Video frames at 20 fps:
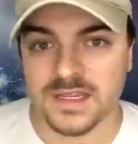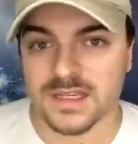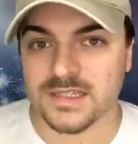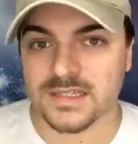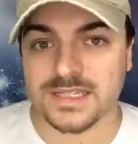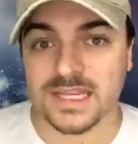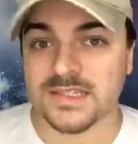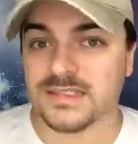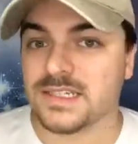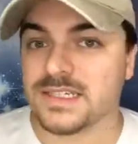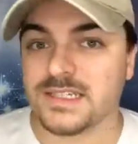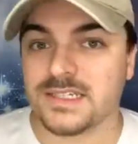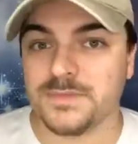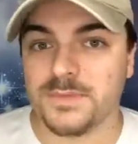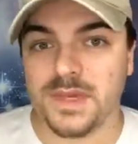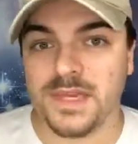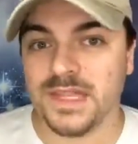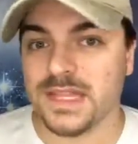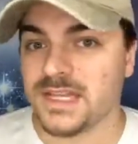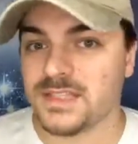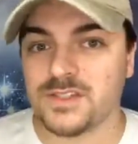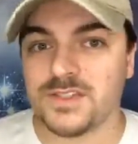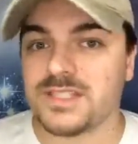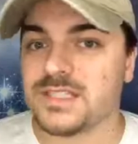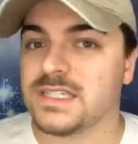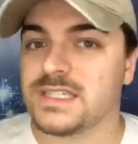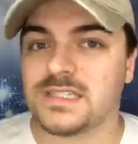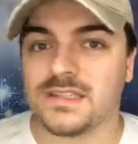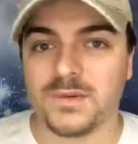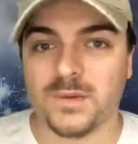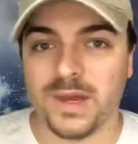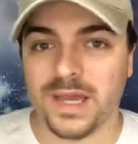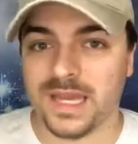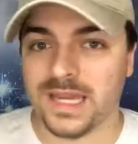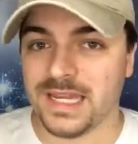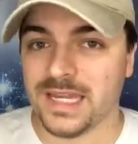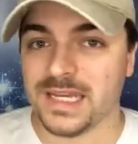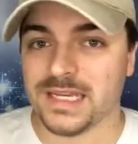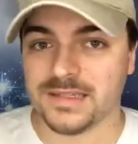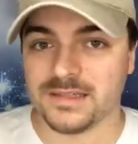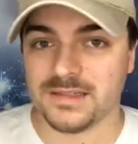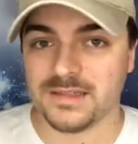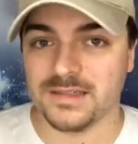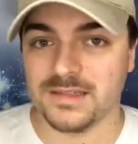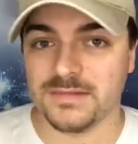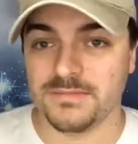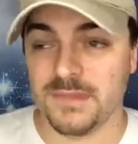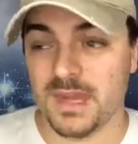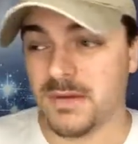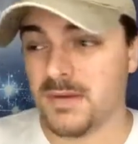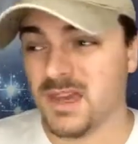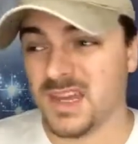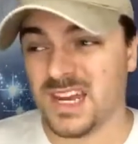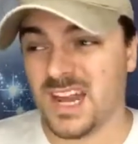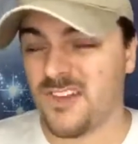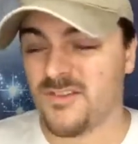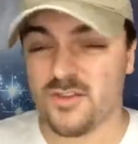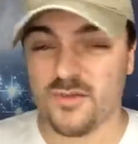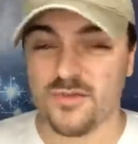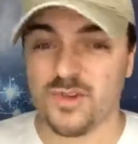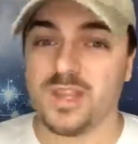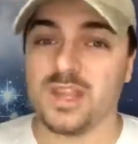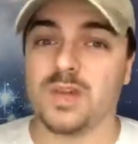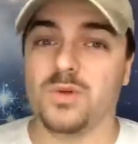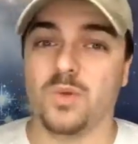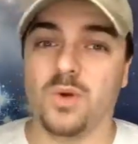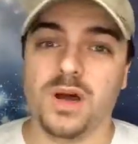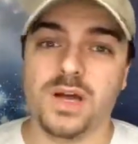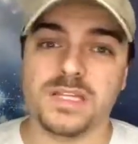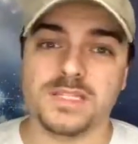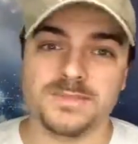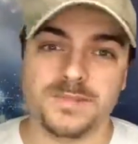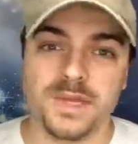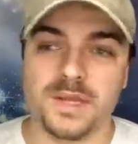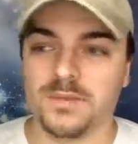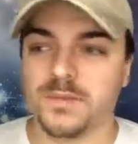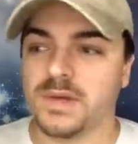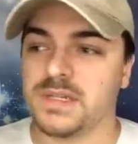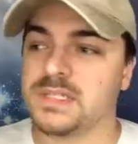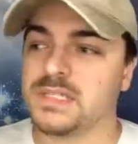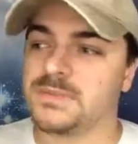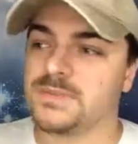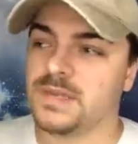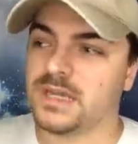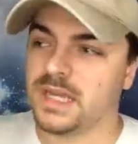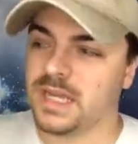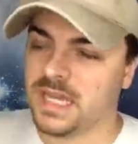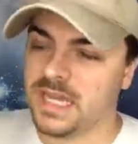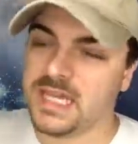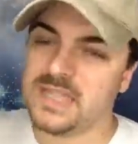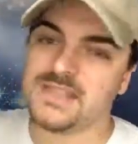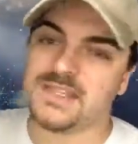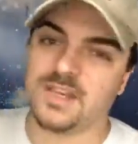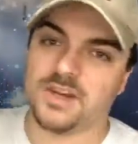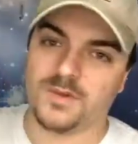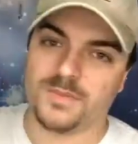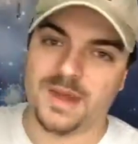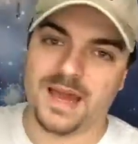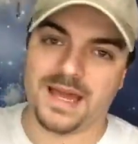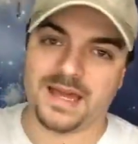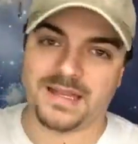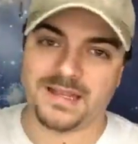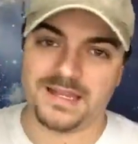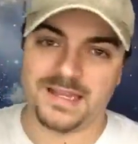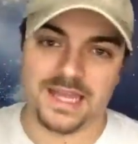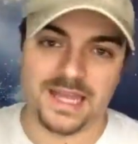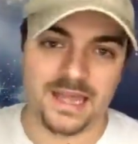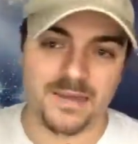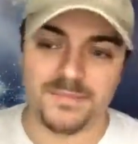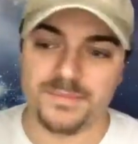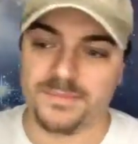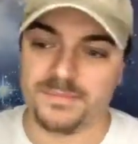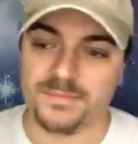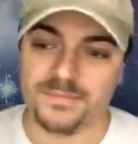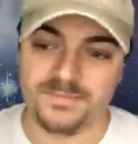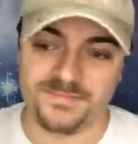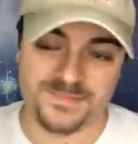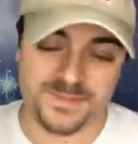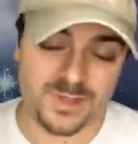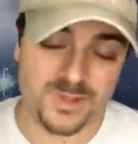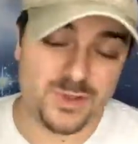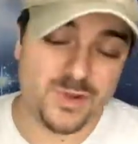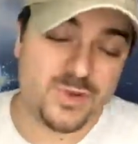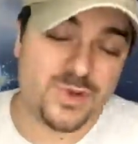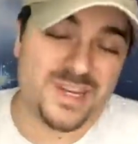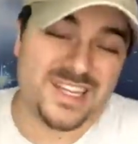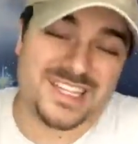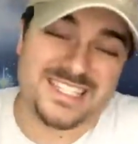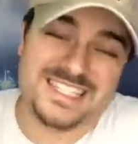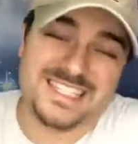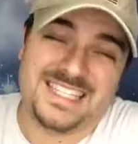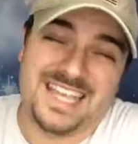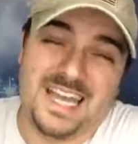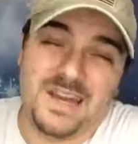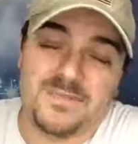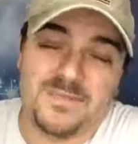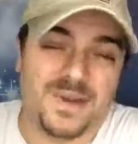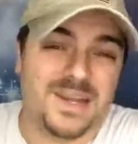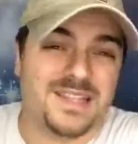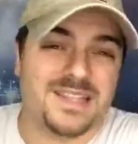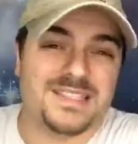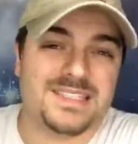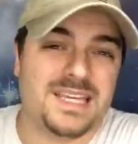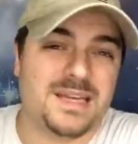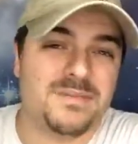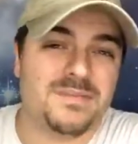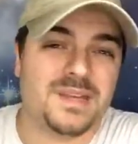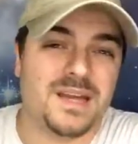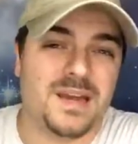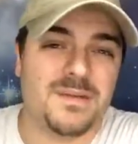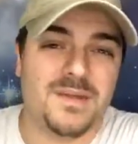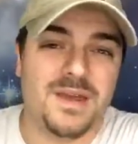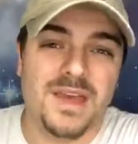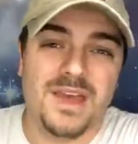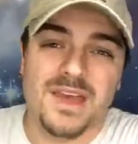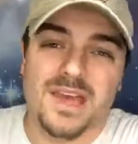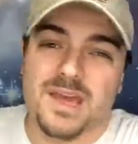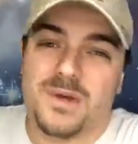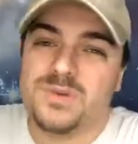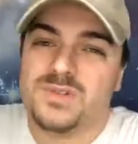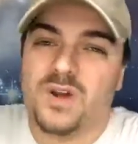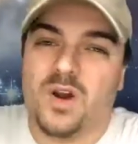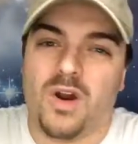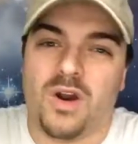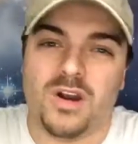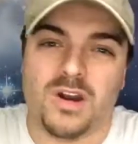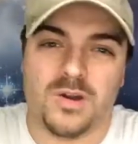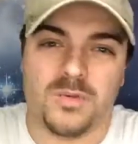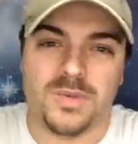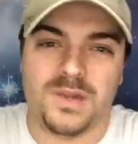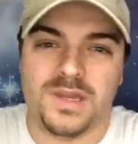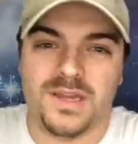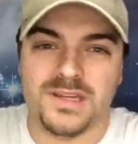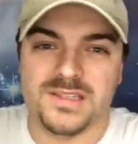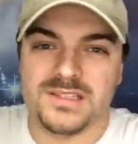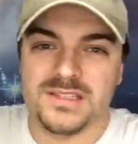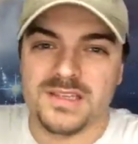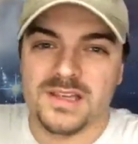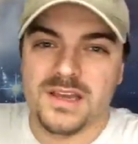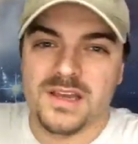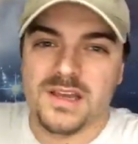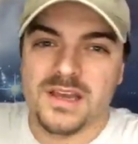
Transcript: sounds like to me that just isn't the way it is. Maybe it never really was, but it must have been easier back in the day to an extent, but at the same time, it was harder because